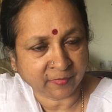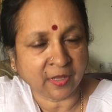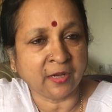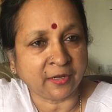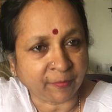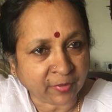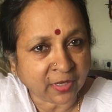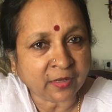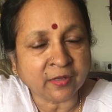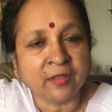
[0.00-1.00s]
I'll repeat,
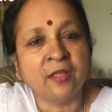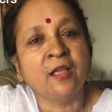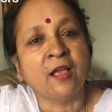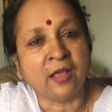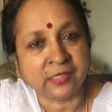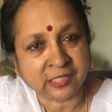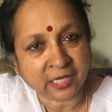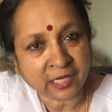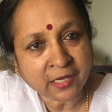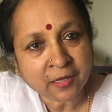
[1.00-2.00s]

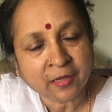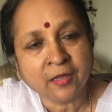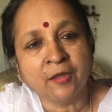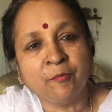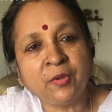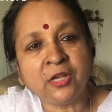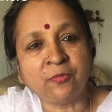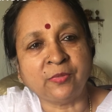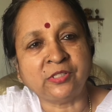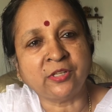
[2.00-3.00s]
Ajay, meet
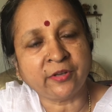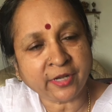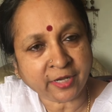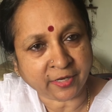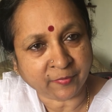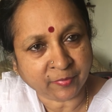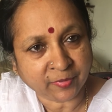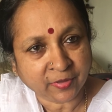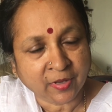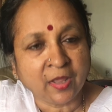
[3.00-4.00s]
Mr. Reddy.
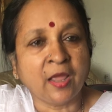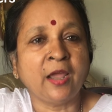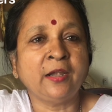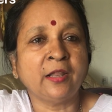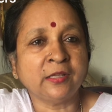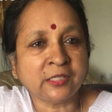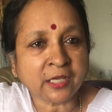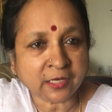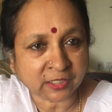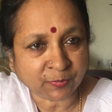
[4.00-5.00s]
And
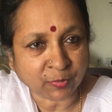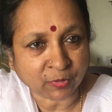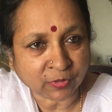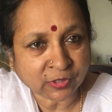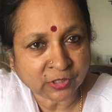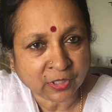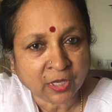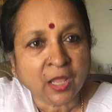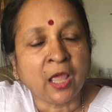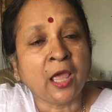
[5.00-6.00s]
Ajay responds,
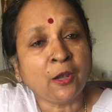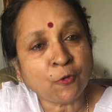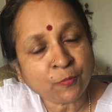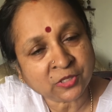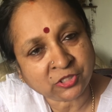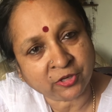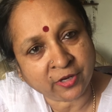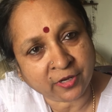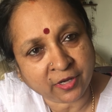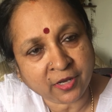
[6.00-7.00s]
hello Mr.
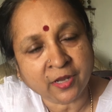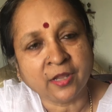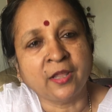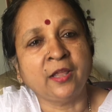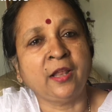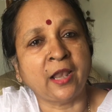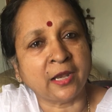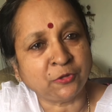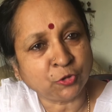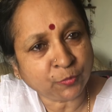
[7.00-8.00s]
Reddy,
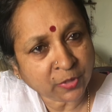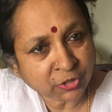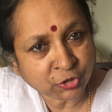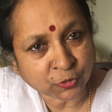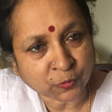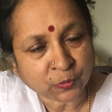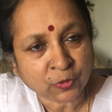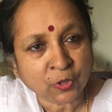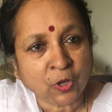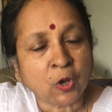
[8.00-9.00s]
glad to meet you.
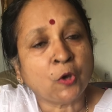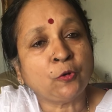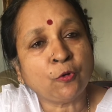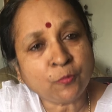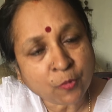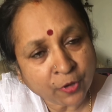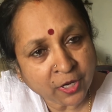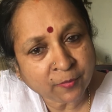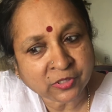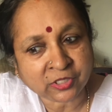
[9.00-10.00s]
Or good
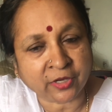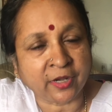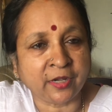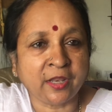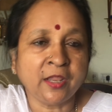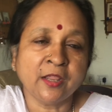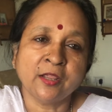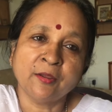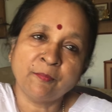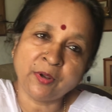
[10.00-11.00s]
morning Mr. Reddy,
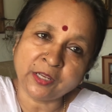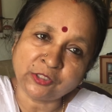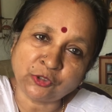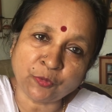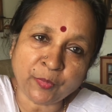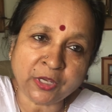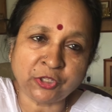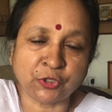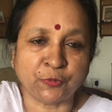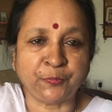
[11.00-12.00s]
pleased to
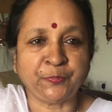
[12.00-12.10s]
meet you.